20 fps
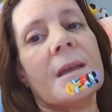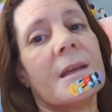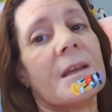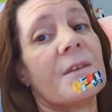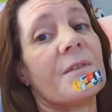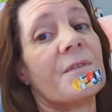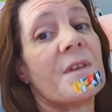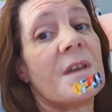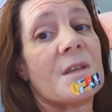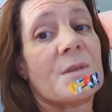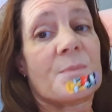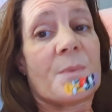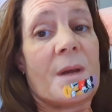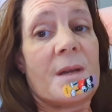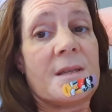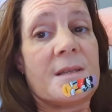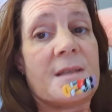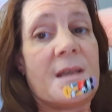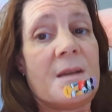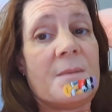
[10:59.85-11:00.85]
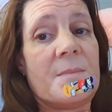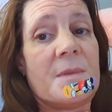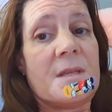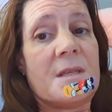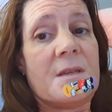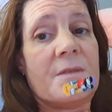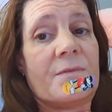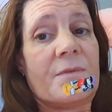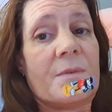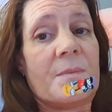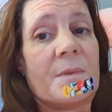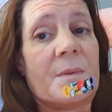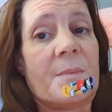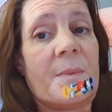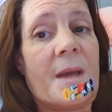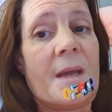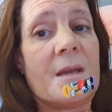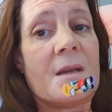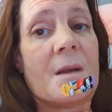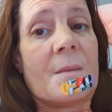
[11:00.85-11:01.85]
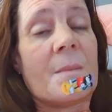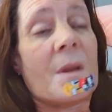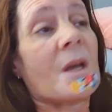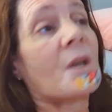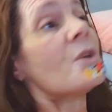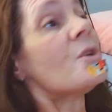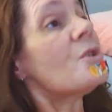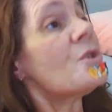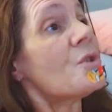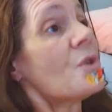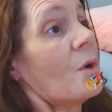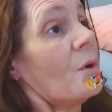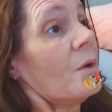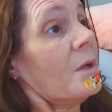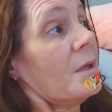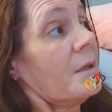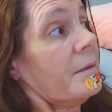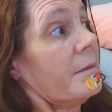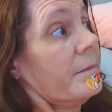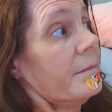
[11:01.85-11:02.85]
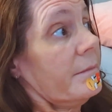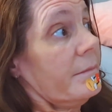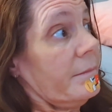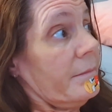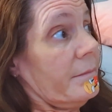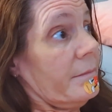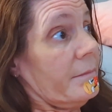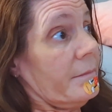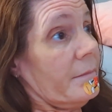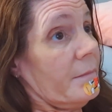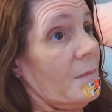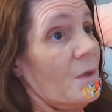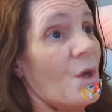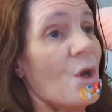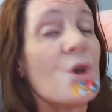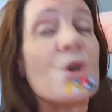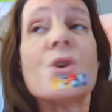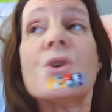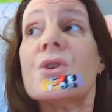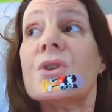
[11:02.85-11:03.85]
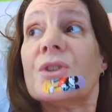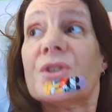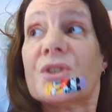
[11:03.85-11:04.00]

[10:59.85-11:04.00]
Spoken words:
if there's 1 cent missing from the bank, I'm like, who stole it? Who